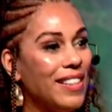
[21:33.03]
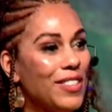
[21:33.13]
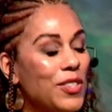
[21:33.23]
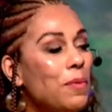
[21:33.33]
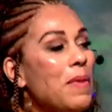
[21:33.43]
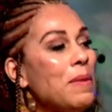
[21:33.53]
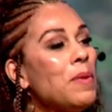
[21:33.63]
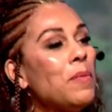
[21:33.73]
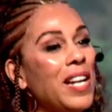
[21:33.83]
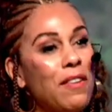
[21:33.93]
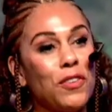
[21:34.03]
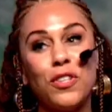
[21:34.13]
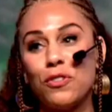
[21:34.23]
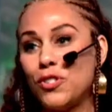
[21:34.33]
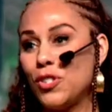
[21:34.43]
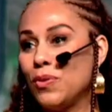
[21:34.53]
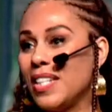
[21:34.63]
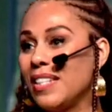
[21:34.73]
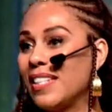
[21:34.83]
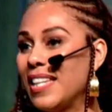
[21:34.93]
So maybe whatever you're
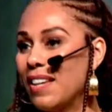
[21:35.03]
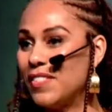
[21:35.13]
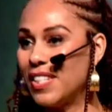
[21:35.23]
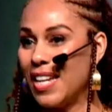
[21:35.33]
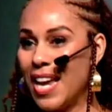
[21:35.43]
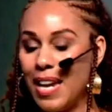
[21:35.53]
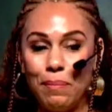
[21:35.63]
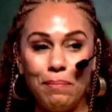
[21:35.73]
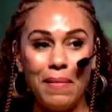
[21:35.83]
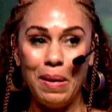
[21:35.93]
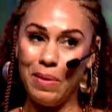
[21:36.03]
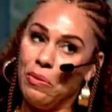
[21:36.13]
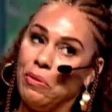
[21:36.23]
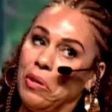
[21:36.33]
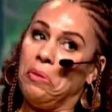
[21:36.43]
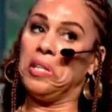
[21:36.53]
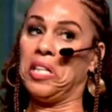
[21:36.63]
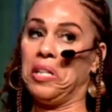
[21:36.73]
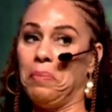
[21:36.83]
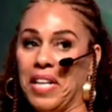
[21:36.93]
choosing to give today, maybe you go a
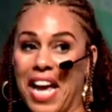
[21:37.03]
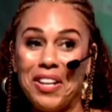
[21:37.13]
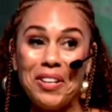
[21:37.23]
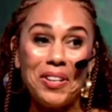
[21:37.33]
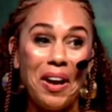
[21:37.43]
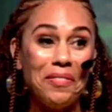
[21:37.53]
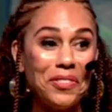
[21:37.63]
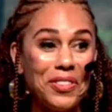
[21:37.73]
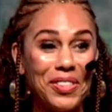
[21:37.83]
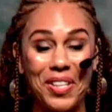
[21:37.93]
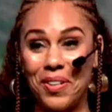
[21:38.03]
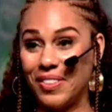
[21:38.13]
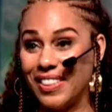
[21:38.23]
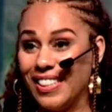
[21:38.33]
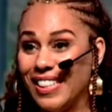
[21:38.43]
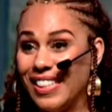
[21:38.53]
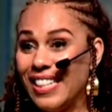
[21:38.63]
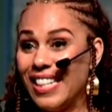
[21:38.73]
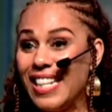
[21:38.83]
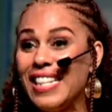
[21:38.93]
little bit out of your comfort zone
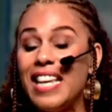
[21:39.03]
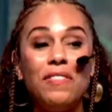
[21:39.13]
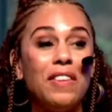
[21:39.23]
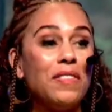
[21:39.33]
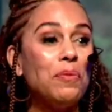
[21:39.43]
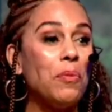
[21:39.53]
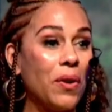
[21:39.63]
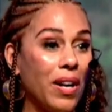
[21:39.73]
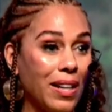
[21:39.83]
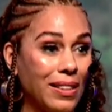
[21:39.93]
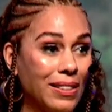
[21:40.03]
and give even more.